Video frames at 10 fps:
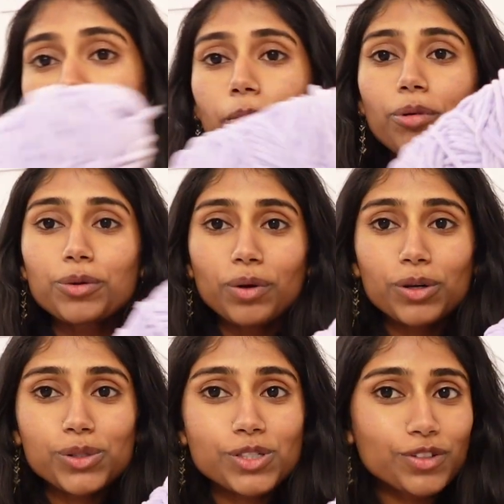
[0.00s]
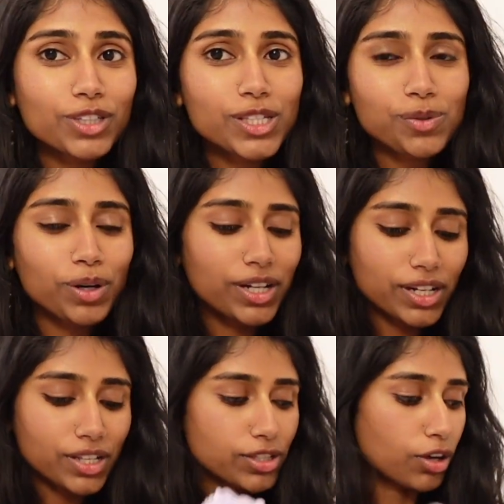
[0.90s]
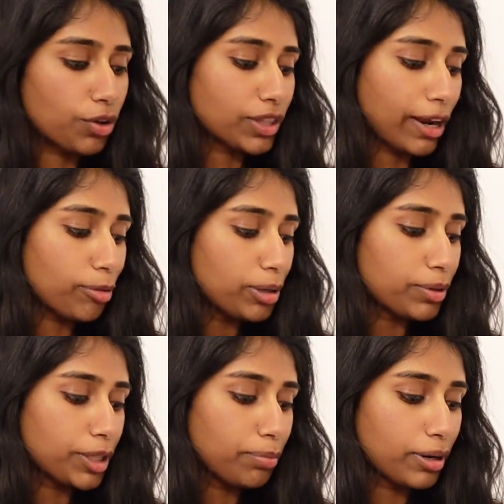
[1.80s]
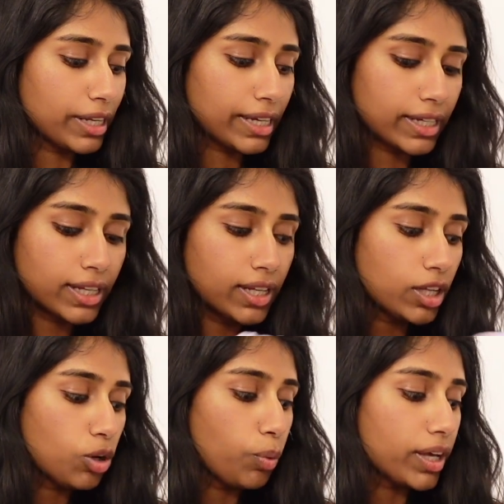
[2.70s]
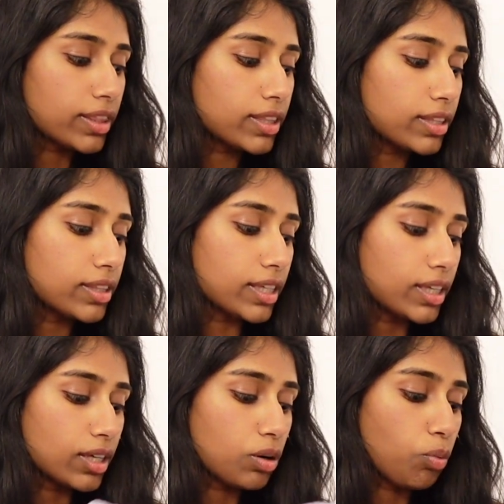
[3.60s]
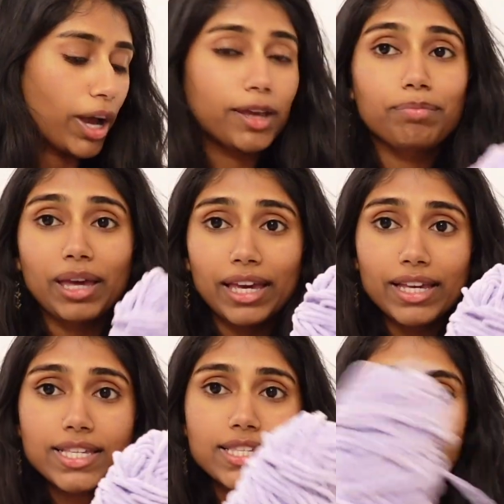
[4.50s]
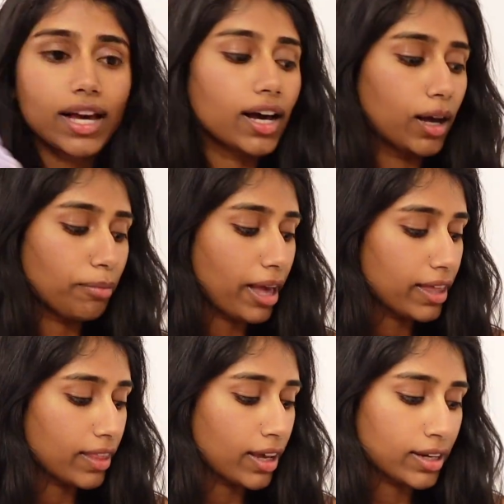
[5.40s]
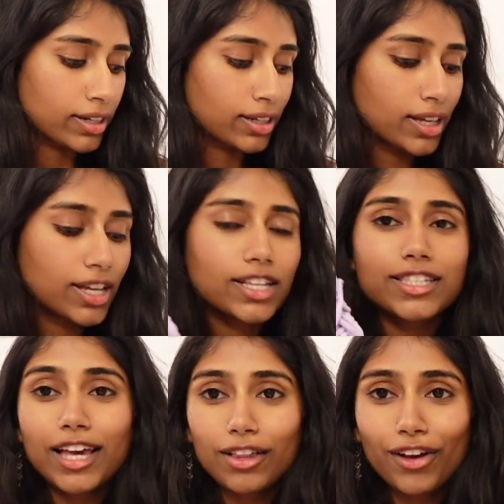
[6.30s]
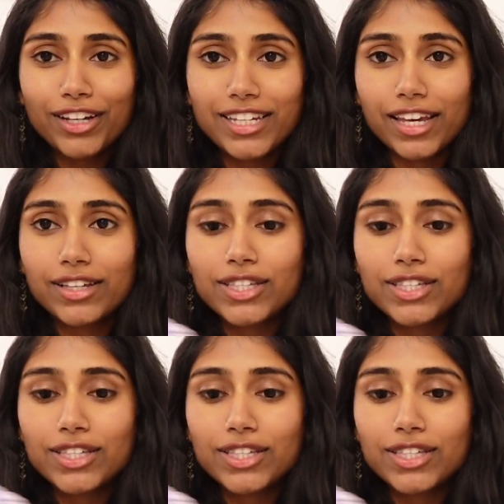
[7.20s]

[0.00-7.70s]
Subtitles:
purple rose for this one, so that'll be really pretty with the white base, and then see how long it takes